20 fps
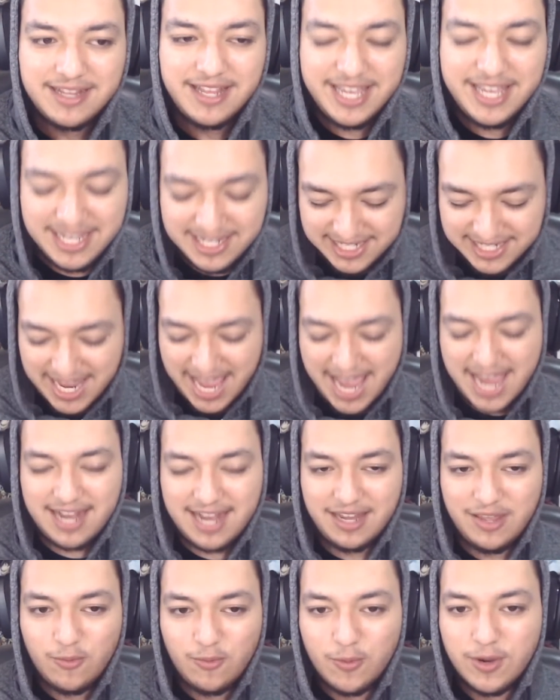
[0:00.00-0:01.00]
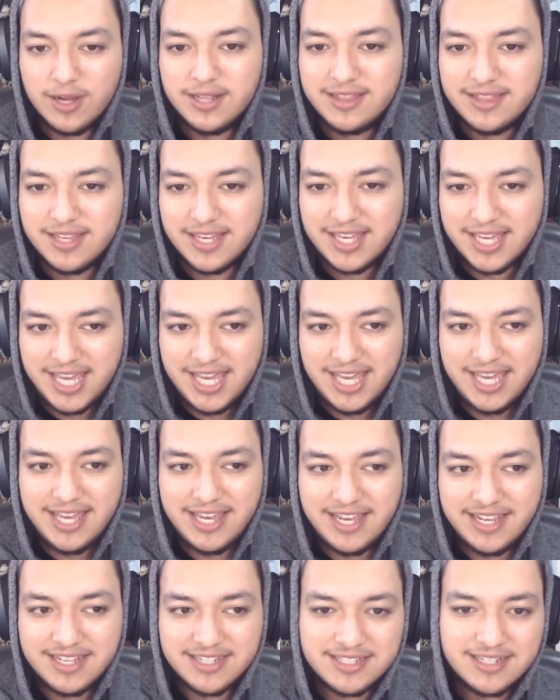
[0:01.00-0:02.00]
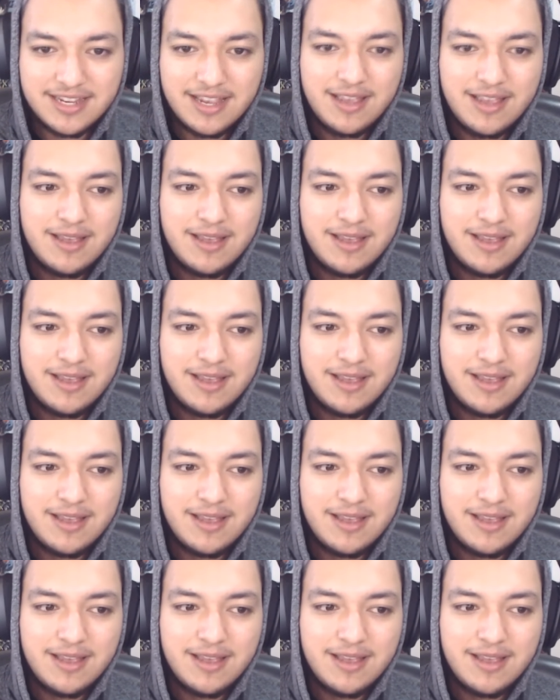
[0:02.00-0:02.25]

exactly what the key is,